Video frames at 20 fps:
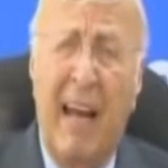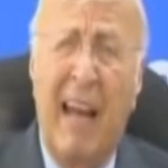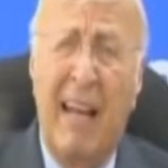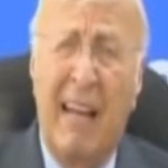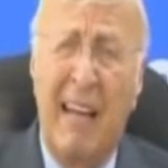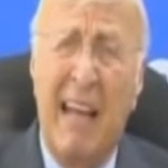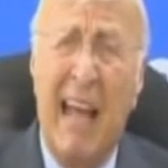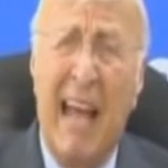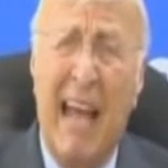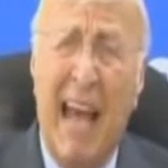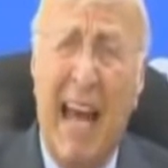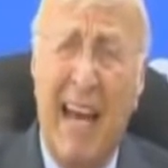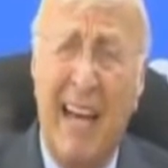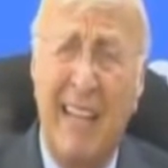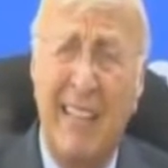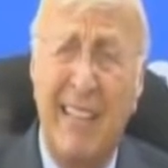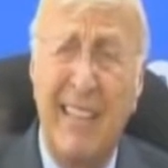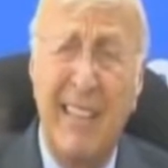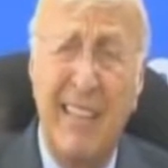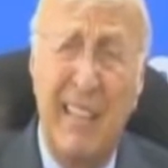and
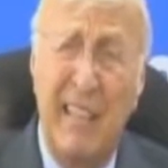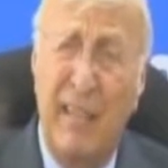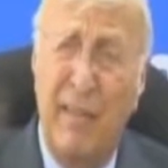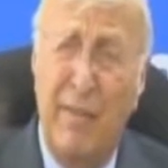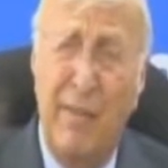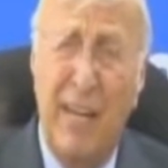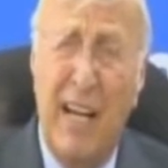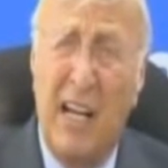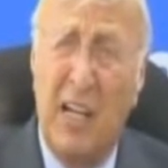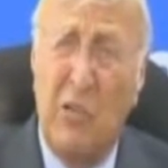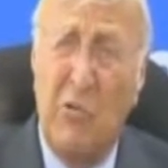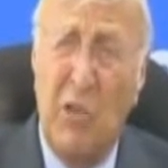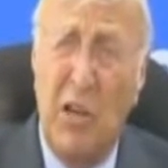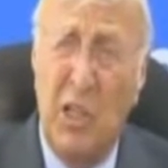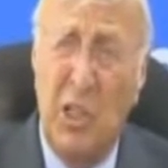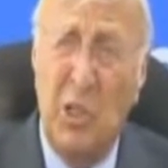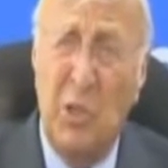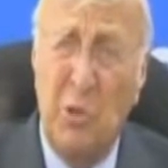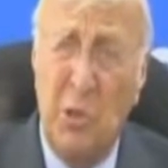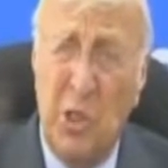had, if not a
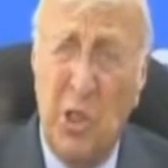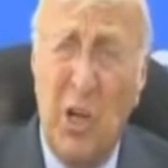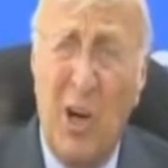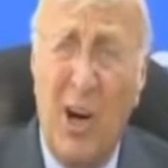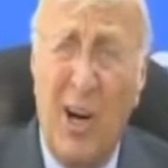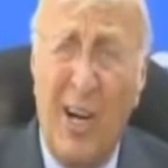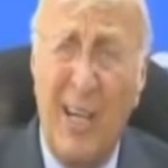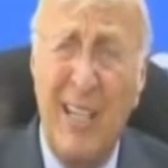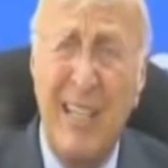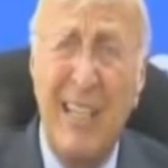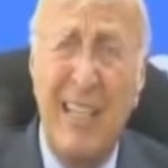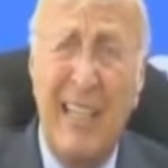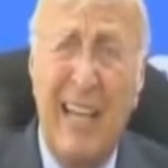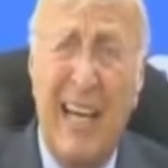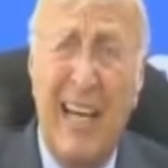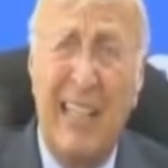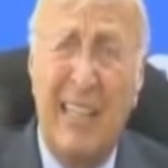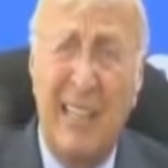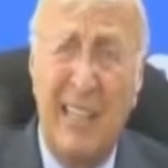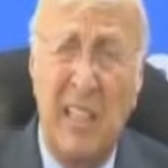great Jewish heart,
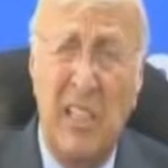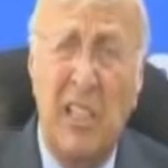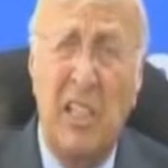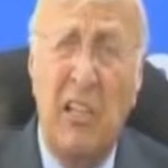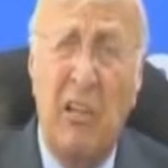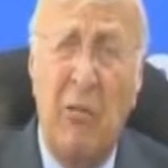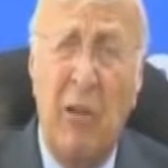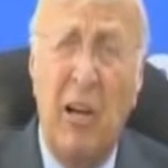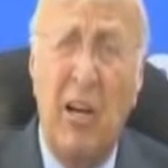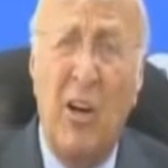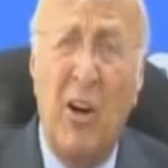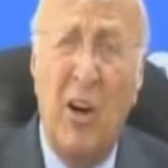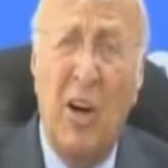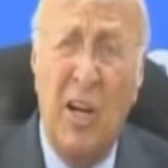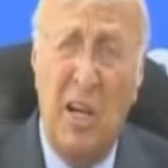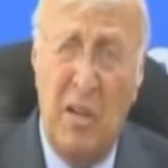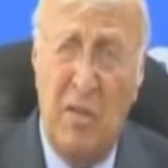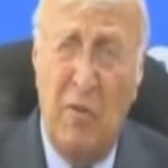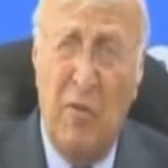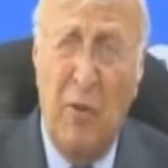at least a great
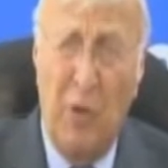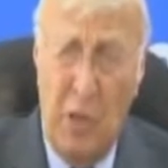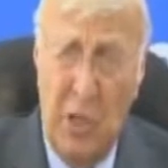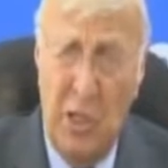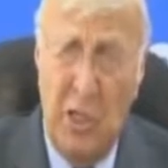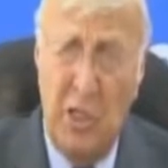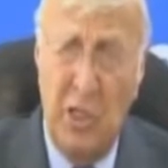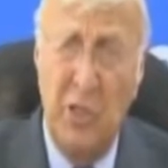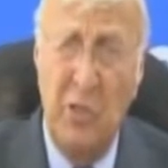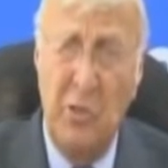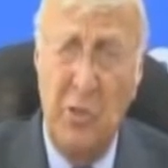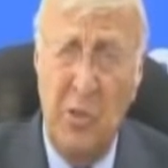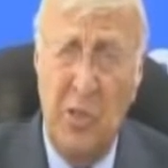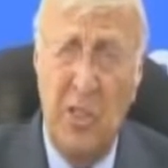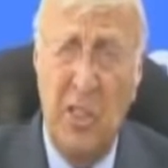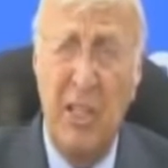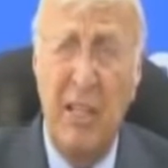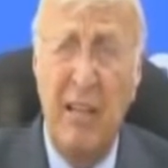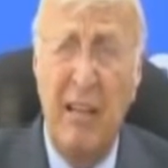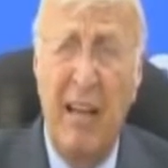heart for
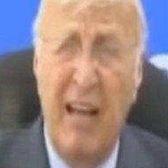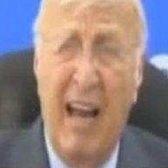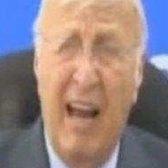Jews.